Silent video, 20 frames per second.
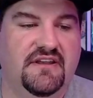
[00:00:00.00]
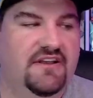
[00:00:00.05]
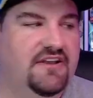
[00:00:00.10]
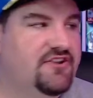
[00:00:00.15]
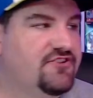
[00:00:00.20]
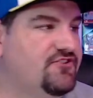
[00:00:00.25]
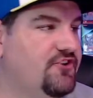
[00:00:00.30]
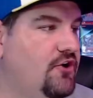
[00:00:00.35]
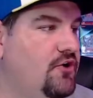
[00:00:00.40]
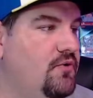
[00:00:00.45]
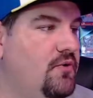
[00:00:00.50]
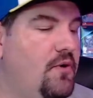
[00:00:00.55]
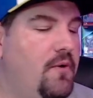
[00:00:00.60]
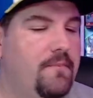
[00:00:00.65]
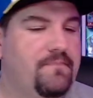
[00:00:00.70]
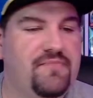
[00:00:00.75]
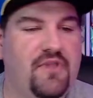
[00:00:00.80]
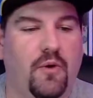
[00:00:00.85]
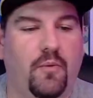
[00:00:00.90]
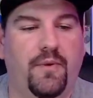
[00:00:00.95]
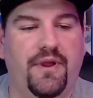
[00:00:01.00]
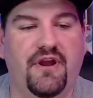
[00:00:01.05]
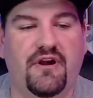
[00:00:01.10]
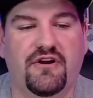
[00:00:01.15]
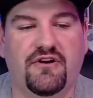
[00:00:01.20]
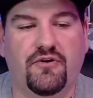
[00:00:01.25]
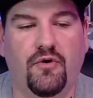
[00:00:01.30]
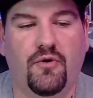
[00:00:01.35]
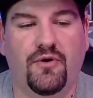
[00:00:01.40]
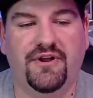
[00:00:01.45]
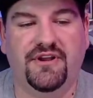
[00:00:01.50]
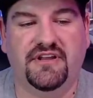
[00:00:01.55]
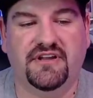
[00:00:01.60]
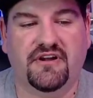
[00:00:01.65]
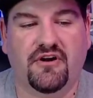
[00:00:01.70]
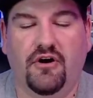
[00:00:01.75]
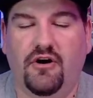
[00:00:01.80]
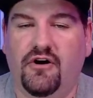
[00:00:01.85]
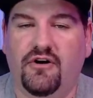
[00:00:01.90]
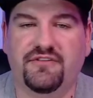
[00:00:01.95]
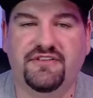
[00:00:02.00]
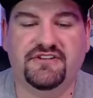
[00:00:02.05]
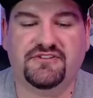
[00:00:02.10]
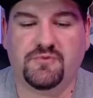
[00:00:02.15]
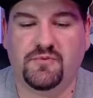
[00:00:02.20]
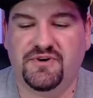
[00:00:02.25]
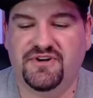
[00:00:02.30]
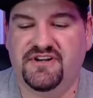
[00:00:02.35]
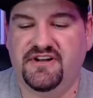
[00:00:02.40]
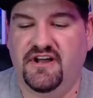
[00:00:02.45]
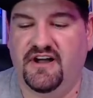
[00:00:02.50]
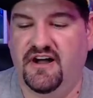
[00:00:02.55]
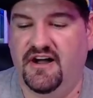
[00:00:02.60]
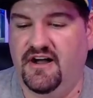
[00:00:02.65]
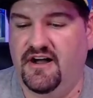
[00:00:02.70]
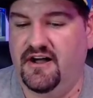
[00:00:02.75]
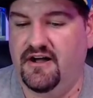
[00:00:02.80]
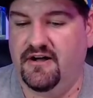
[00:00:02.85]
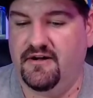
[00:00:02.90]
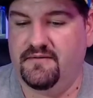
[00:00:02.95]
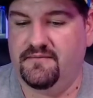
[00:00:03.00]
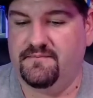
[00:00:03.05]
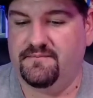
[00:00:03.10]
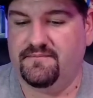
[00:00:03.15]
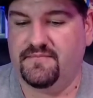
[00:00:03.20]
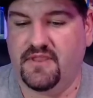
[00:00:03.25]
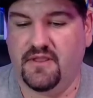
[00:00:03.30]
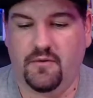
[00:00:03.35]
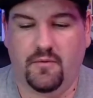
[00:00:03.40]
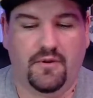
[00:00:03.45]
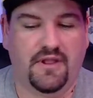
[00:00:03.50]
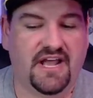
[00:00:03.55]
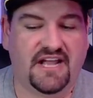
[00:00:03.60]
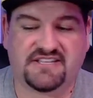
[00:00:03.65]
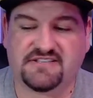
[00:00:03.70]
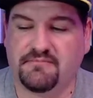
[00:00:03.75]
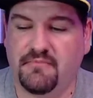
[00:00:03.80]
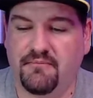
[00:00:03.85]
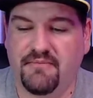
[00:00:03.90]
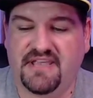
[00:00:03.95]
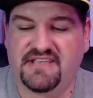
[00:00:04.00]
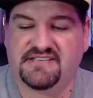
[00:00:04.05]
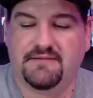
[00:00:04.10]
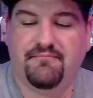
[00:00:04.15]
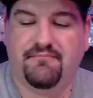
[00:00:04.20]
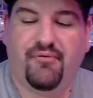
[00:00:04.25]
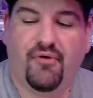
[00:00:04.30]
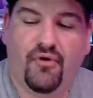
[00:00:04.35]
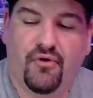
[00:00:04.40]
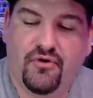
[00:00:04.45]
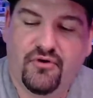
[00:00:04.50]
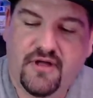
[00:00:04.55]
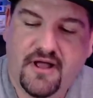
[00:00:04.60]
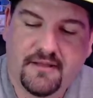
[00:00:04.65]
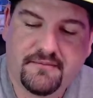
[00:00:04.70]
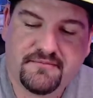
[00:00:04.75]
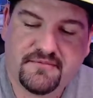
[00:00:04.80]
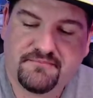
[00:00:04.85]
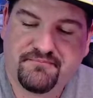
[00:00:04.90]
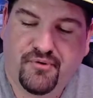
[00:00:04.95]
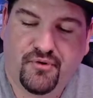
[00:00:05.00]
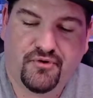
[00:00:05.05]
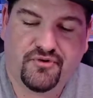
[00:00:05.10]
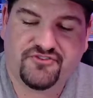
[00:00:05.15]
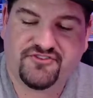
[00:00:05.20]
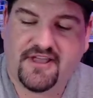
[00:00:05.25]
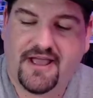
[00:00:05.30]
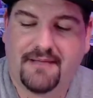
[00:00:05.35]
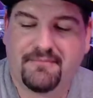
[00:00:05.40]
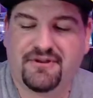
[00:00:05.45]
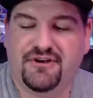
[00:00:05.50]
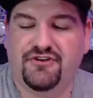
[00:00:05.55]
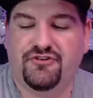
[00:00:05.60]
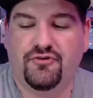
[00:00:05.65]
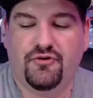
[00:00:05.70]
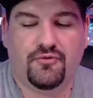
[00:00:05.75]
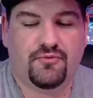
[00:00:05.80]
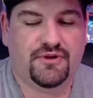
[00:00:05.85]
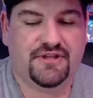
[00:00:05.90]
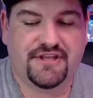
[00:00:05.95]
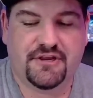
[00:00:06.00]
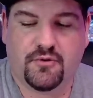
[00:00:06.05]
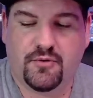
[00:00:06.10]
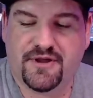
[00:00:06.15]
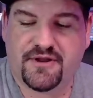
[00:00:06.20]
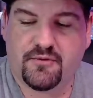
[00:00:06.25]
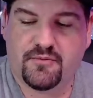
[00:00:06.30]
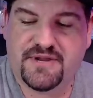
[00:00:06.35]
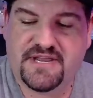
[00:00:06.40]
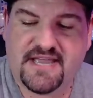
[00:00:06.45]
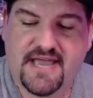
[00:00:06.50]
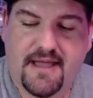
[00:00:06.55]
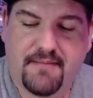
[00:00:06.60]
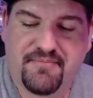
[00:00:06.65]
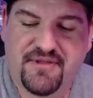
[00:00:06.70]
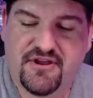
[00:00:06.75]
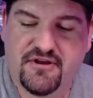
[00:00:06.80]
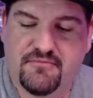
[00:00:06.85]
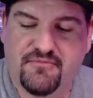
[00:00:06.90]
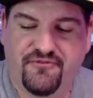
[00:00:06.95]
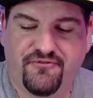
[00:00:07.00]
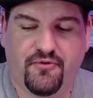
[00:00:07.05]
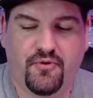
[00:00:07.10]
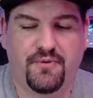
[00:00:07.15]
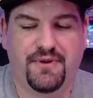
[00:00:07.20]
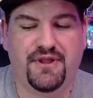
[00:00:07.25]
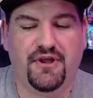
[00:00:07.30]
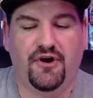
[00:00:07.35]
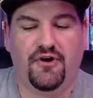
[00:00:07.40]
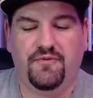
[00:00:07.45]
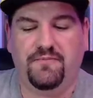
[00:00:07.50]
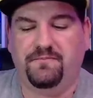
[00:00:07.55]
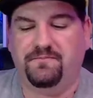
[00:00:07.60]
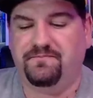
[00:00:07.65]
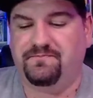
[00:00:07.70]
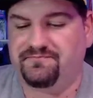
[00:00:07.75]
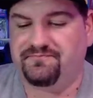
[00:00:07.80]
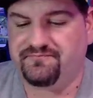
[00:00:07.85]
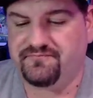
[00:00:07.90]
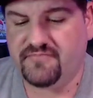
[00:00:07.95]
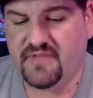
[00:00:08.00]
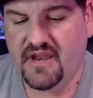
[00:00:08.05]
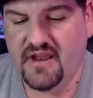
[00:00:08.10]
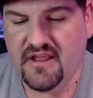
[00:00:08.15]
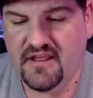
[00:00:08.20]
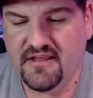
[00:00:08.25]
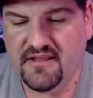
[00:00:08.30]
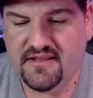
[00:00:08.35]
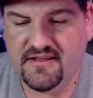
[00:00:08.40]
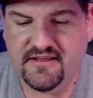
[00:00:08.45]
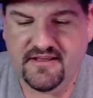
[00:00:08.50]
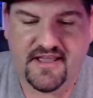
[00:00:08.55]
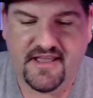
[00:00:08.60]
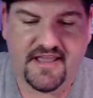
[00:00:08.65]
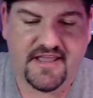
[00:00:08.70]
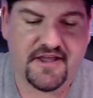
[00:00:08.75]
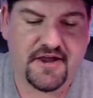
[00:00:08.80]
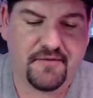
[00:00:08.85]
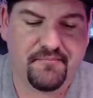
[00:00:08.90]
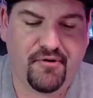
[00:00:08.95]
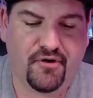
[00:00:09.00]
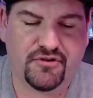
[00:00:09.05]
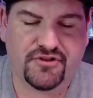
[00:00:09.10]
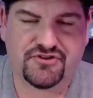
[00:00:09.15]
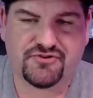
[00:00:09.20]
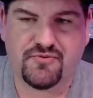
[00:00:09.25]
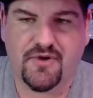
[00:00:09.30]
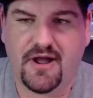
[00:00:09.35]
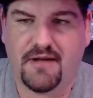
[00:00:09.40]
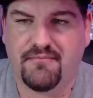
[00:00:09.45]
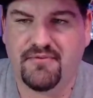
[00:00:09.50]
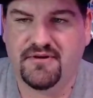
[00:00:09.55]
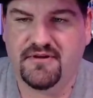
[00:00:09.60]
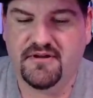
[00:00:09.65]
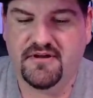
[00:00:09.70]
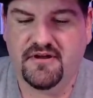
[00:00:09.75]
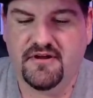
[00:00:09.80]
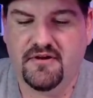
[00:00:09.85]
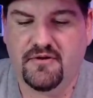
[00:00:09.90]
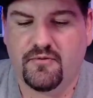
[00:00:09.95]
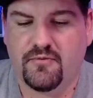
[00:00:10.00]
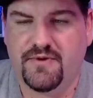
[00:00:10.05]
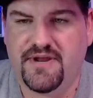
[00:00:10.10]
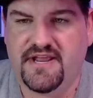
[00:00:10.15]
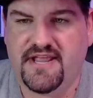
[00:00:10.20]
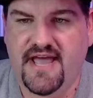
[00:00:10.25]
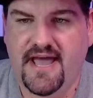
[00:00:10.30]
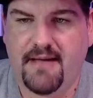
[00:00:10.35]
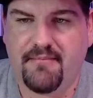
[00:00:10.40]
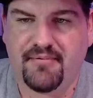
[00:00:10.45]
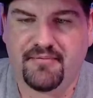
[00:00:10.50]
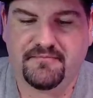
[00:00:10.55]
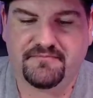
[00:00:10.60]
So we are going to call this one. Got some amazing pulls. I'm going to do a really quick recap here before we go. A Polish Rob recap.